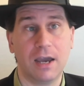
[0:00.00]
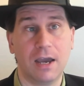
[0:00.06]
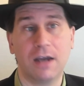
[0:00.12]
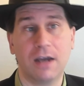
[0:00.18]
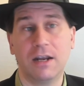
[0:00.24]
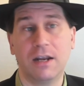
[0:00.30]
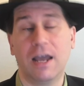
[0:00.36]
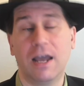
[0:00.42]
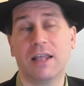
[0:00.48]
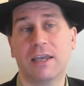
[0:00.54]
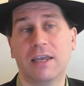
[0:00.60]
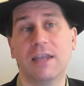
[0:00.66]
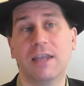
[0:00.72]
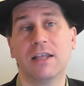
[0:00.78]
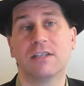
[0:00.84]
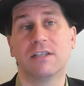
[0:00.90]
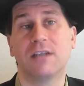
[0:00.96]
I'm going to
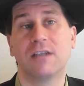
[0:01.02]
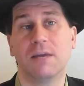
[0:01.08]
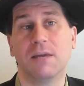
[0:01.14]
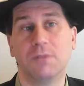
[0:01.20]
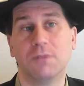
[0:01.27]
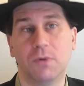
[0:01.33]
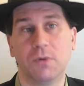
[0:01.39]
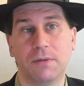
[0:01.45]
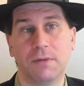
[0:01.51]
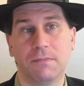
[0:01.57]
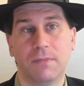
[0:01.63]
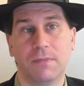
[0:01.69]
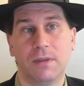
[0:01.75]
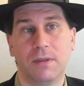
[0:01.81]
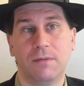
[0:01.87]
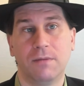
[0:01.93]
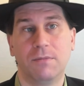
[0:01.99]
allocate less time to it
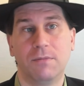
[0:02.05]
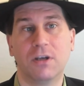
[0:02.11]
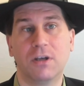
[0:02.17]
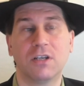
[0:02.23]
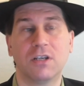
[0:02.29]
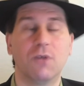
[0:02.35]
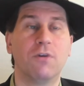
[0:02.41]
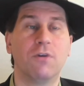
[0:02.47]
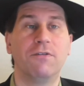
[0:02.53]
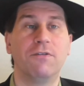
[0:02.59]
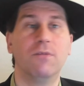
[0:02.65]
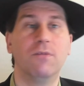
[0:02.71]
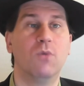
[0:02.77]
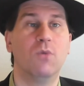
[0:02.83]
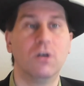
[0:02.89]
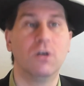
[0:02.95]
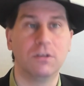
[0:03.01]
because I want to fit
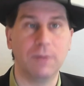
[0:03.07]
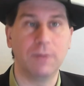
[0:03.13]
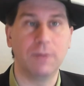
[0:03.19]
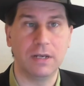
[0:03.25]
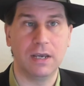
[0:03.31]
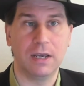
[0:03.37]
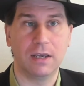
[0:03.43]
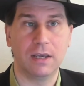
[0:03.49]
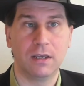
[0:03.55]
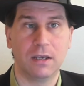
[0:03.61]
more into my day.